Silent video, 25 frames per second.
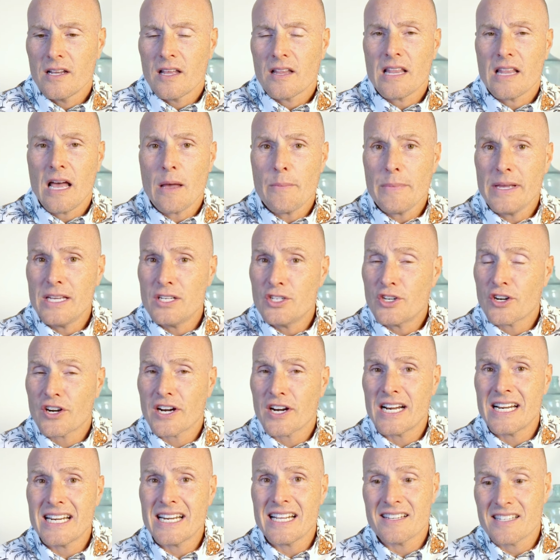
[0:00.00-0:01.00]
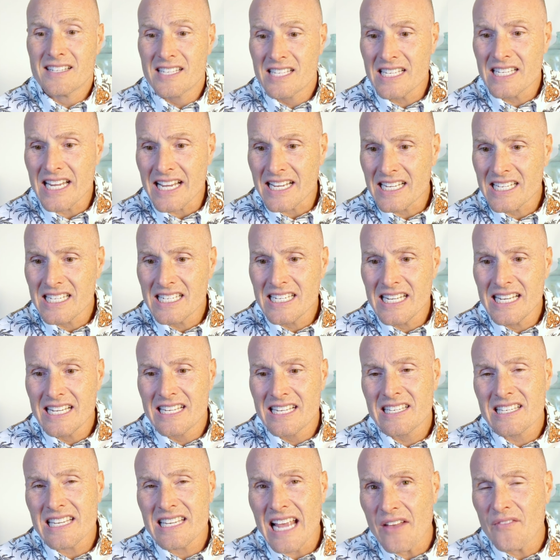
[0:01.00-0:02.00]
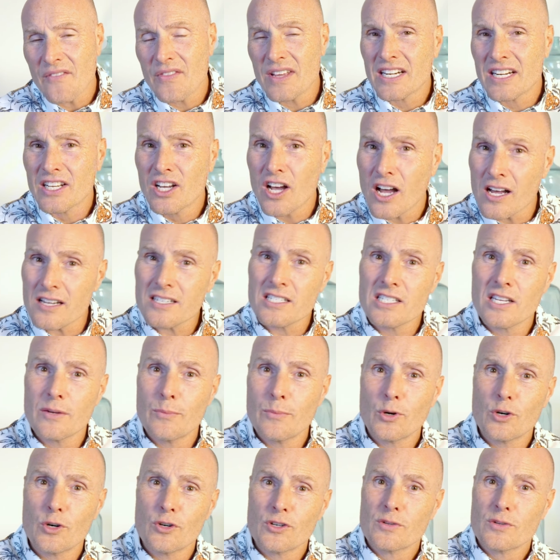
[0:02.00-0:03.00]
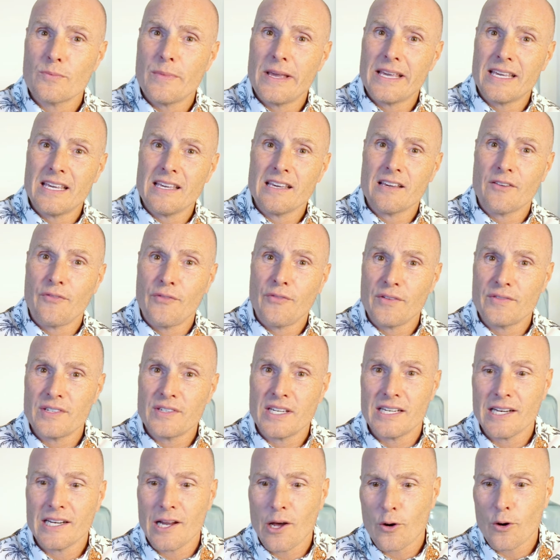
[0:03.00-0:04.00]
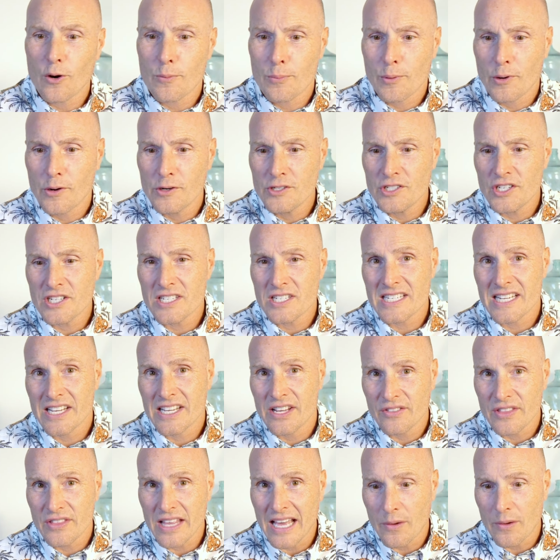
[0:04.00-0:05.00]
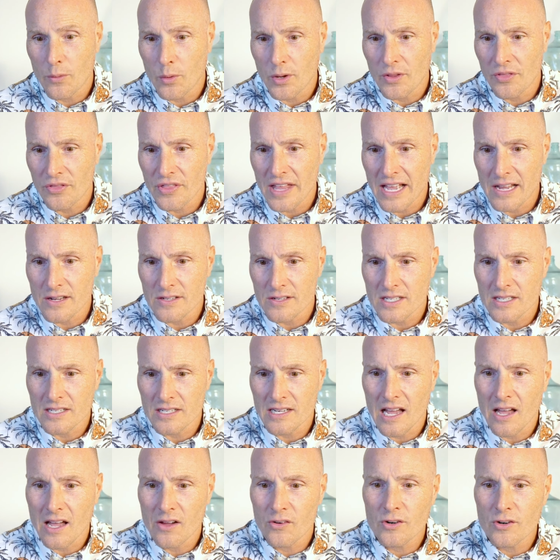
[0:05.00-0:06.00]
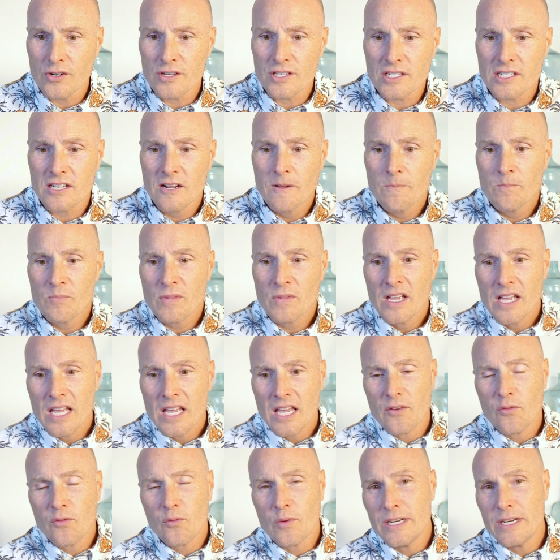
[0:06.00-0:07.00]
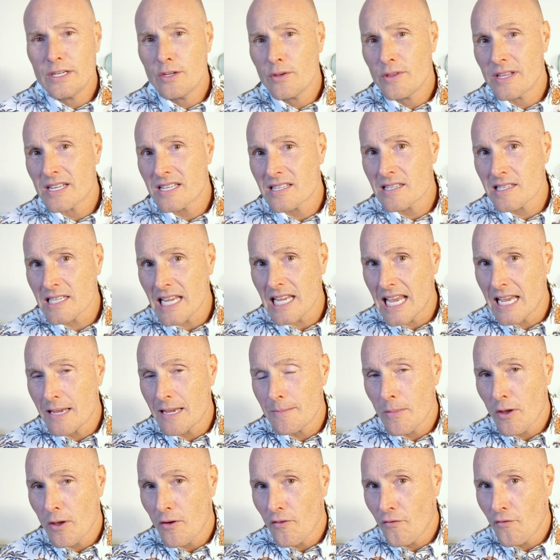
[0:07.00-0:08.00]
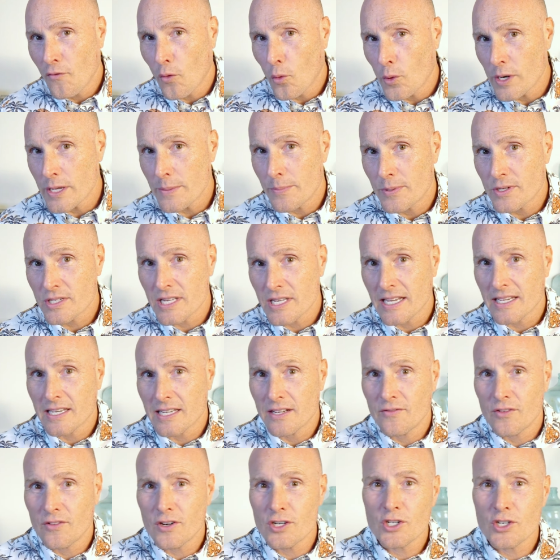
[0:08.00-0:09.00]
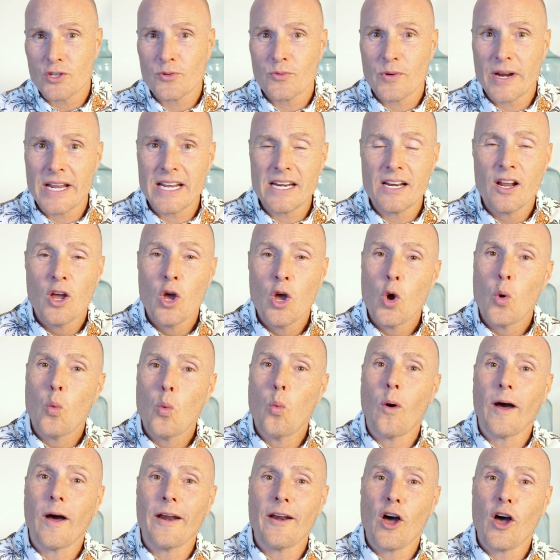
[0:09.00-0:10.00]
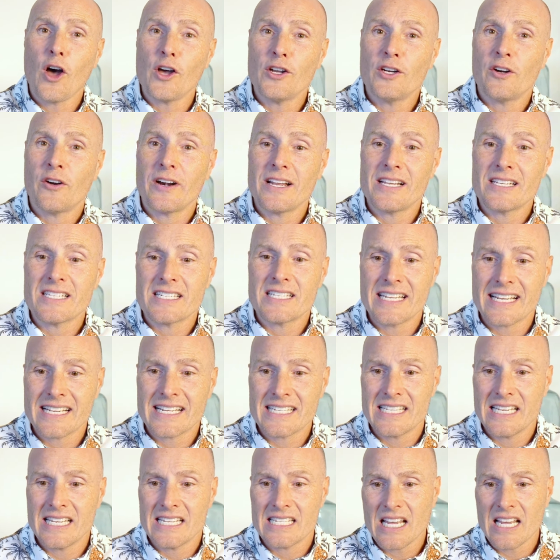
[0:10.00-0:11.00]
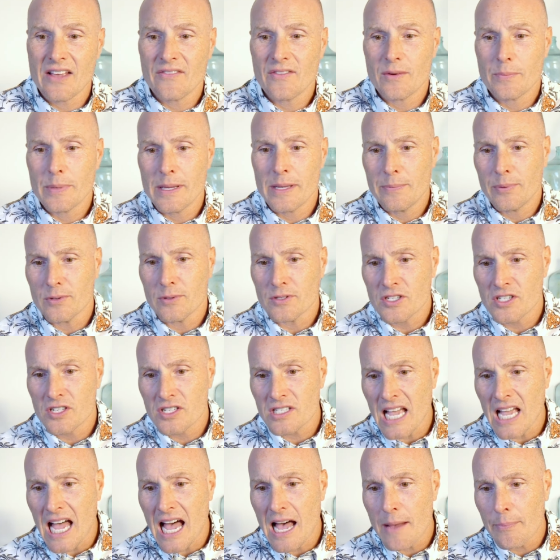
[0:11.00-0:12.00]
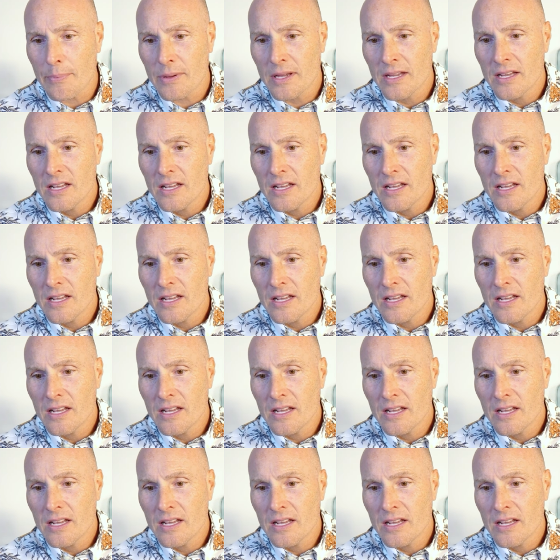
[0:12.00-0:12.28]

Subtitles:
That means you're going to need 67 customers making a $15 purchase to get that $1,000. If we do the same 40% conversion rate, 167 people stop.